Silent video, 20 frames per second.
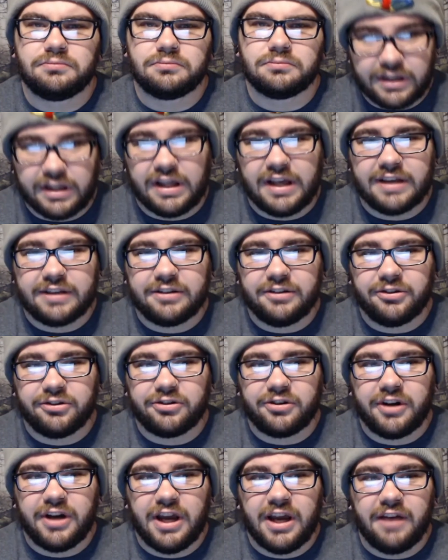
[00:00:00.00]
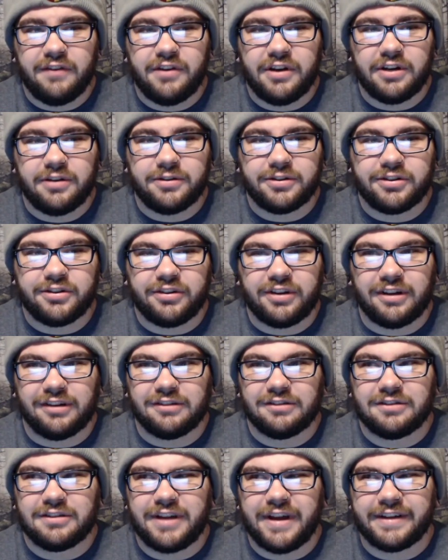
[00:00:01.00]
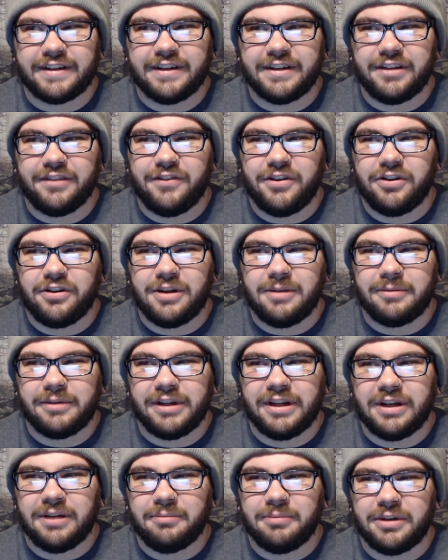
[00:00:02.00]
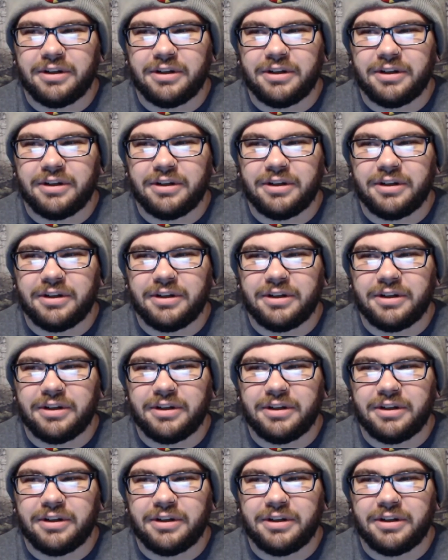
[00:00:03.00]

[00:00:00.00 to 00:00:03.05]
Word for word: The last news story I have here, which is not technically video game related,